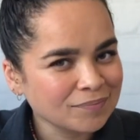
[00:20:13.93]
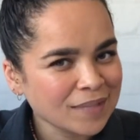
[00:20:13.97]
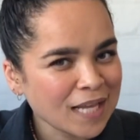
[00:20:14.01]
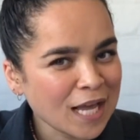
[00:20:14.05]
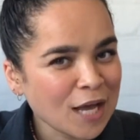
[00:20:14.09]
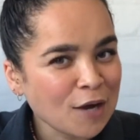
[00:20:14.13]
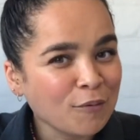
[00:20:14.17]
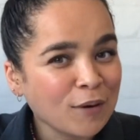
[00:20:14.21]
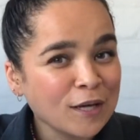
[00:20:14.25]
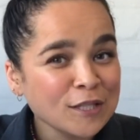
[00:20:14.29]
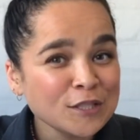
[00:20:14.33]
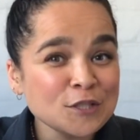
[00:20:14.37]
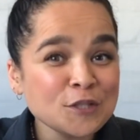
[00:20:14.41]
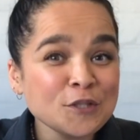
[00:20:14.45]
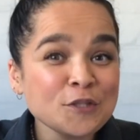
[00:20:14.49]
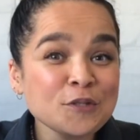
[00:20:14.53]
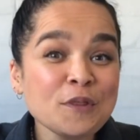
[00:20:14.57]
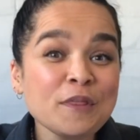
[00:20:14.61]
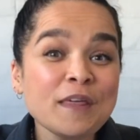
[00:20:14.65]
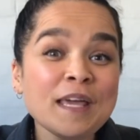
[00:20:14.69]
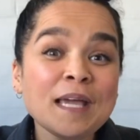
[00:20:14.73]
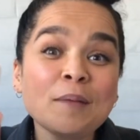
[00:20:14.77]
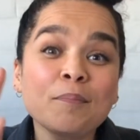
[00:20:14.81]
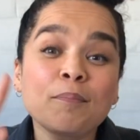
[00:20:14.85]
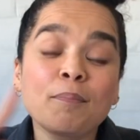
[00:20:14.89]
I want you to
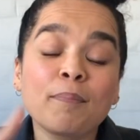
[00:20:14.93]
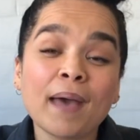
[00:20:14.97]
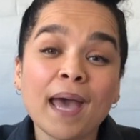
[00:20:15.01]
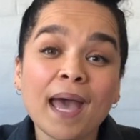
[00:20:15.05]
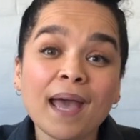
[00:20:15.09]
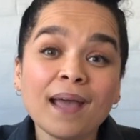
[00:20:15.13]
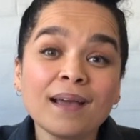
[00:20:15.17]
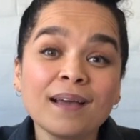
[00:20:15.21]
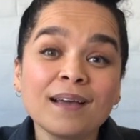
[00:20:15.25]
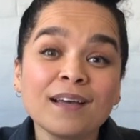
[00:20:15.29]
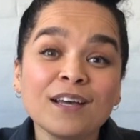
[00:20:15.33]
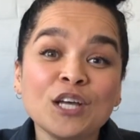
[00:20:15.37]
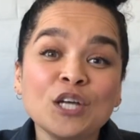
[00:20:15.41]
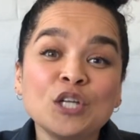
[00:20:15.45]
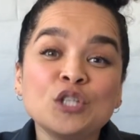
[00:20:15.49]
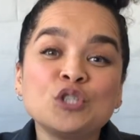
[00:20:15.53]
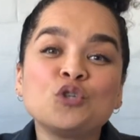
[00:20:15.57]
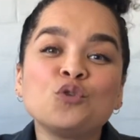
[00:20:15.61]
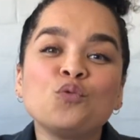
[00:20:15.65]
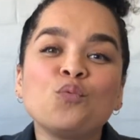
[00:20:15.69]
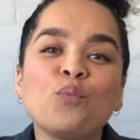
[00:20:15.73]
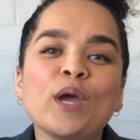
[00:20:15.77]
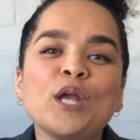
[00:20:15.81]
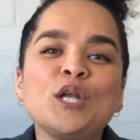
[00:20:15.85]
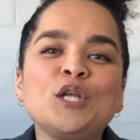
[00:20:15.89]
think back
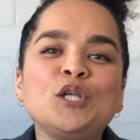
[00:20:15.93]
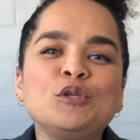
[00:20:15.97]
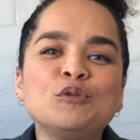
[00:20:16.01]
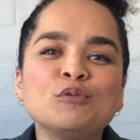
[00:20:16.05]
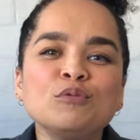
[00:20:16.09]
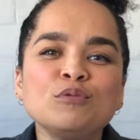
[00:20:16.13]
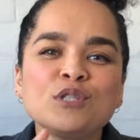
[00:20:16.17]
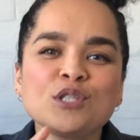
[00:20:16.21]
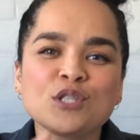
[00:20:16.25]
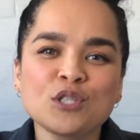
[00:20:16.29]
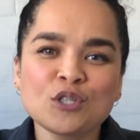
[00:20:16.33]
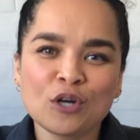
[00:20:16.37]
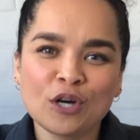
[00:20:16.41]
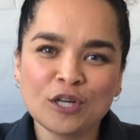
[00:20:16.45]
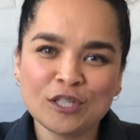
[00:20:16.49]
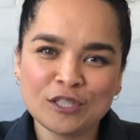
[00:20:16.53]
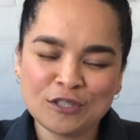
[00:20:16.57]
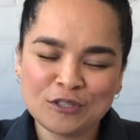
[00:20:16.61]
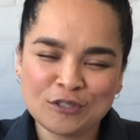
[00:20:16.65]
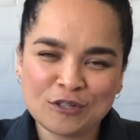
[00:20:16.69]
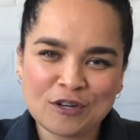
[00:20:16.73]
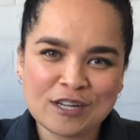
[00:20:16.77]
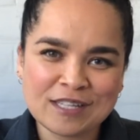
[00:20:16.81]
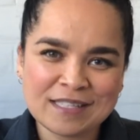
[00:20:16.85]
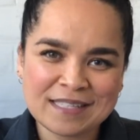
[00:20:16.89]
to when you started
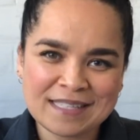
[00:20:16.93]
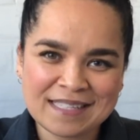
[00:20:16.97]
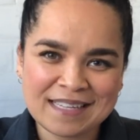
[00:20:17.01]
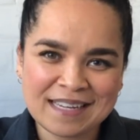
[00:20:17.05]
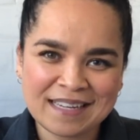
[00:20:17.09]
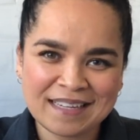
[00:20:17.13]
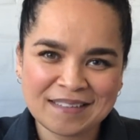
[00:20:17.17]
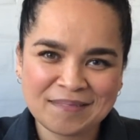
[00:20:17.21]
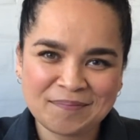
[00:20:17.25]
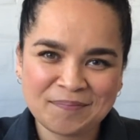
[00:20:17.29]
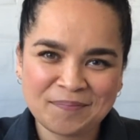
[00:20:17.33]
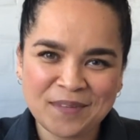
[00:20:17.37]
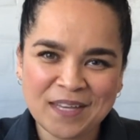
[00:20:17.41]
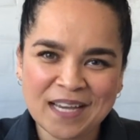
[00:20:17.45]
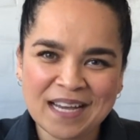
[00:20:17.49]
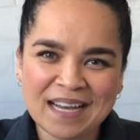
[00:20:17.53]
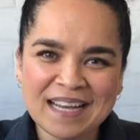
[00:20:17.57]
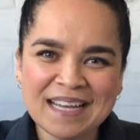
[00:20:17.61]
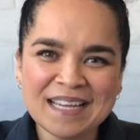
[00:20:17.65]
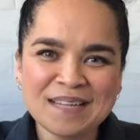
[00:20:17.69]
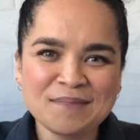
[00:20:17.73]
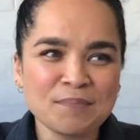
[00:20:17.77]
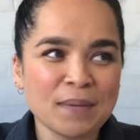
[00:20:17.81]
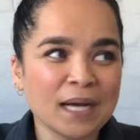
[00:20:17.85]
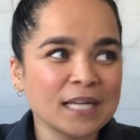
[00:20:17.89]
dancing.
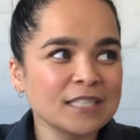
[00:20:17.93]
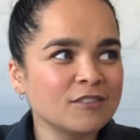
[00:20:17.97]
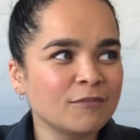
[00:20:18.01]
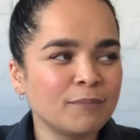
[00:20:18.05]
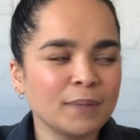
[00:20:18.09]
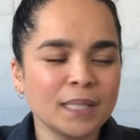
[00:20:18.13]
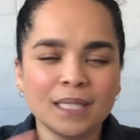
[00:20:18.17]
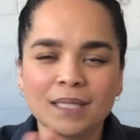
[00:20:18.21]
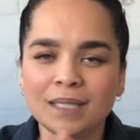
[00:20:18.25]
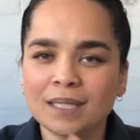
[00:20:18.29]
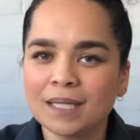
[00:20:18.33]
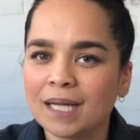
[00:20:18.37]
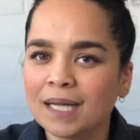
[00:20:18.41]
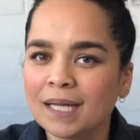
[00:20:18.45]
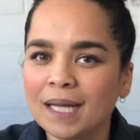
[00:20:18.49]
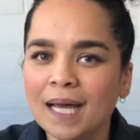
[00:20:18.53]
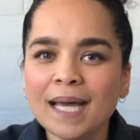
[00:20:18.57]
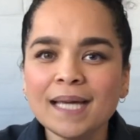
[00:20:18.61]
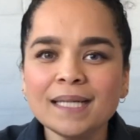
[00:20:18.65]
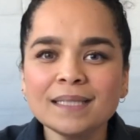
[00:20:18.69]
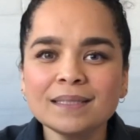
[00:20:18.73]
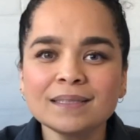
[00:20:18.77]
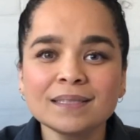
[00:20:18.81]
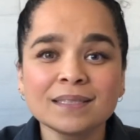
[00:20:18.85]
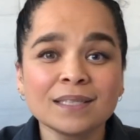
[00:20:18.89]
Yeah, it might have been in grade
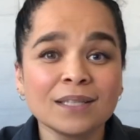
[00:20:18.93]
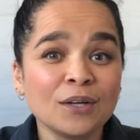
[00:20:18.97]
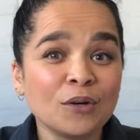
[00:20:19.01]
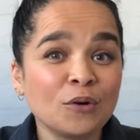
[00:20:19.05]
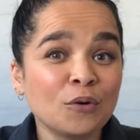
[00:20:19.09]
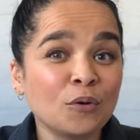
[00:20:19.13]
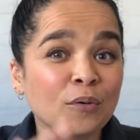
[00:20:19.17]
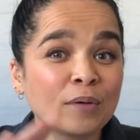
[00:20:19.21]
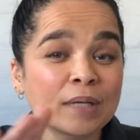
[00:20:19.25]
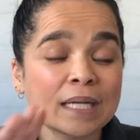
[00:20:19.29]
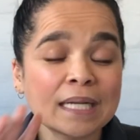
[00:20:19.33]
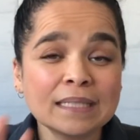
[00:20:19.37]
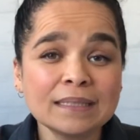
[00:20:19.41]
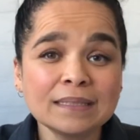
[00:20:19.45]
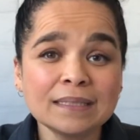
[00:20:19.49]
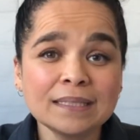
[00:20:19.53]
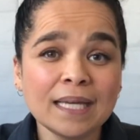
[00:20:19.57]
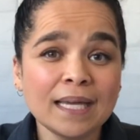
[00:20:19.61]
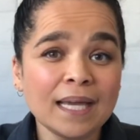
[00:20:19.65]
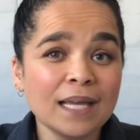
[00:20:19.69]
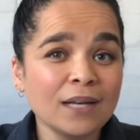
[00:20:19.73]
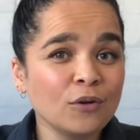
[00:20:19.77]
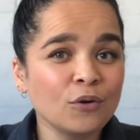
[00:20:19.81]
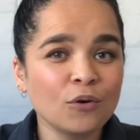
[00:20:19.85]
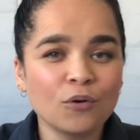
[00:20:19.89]
8 or grade
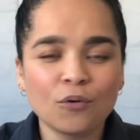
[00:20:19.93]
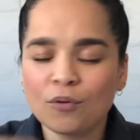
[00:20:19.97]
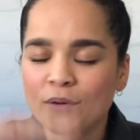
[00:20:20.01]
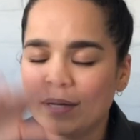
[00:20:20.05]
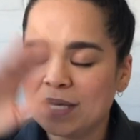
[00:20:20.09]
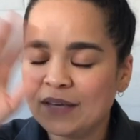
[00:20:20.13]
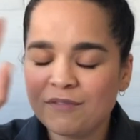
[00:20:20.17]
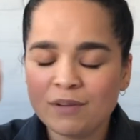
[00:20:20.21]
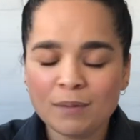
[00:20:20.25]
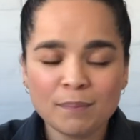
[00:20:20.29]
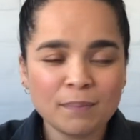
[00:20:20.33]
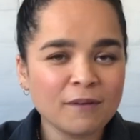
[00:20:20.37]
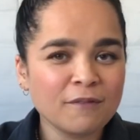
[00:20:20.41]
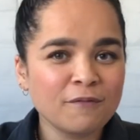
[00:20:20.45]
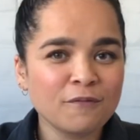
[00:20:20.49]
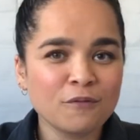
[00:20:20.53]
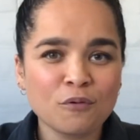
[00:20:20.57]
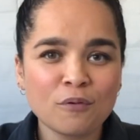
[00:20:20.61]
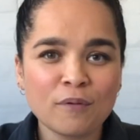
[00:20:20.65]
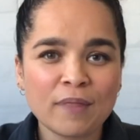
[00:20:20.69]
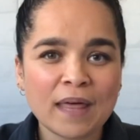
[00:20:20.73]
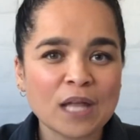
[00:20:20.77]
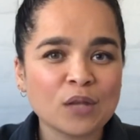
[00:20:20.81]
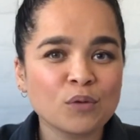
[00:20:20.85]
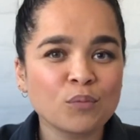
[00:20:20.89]
10 or even
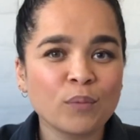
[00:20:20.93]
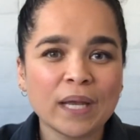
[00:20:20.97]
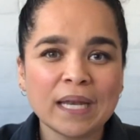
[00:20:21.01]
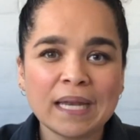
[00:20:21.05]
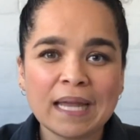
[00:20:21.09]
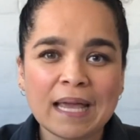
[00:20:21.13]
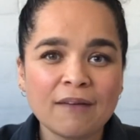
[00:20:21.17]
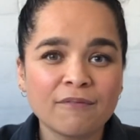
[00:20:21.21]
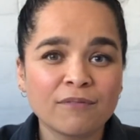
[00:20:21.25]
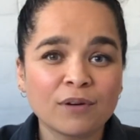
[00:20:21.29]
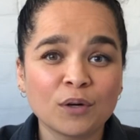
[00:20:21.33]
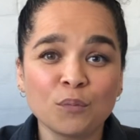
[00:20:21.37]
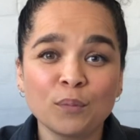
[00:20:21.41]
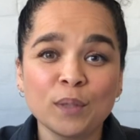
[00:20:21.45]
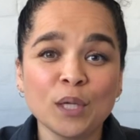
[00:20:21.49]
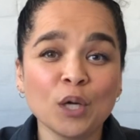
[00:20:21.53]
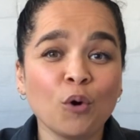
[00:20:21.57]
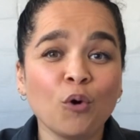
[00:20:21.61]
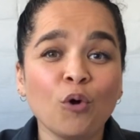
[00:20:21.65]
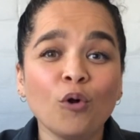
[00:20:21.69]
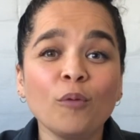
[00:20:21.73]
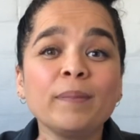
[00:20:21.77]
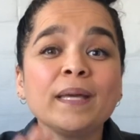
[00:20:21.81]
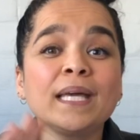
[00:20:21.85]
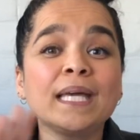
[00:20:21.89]
before that, whenever. We're
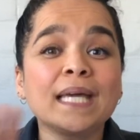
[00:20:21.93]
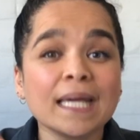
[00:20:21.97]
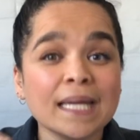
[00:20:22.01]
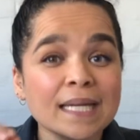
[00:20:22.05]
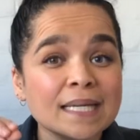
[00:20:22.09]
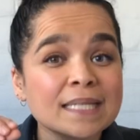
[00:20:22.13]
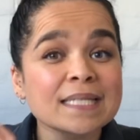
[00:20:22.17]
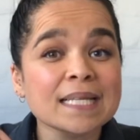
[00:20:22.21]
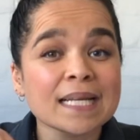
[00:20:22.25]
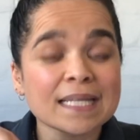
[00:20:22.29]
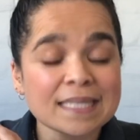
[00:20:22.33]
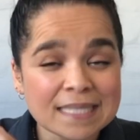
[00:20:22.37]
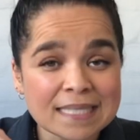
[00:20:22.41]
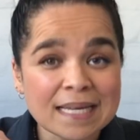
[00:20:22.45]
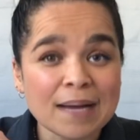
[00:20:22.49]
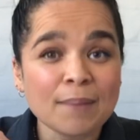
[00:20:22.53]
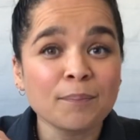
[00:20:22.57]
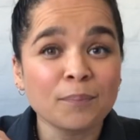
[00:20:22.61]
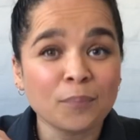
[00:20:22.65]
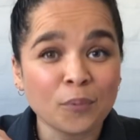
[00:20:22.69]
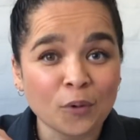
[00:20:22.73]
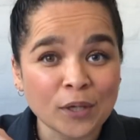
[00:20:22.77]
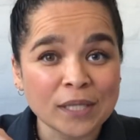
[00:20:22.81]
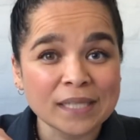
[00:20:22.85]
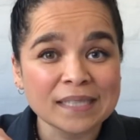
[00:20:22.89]
all beginners at
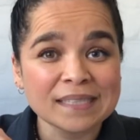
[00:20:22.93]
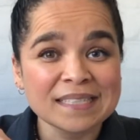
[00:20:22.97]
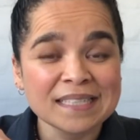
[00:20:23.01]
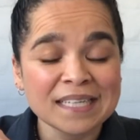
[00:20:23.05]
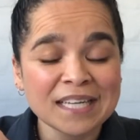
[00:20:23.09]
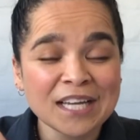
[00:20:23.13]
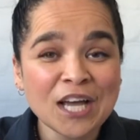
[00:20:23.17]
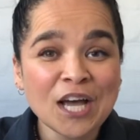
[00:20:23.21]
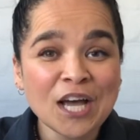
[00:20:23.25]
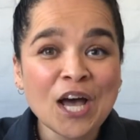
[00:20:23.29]
some point.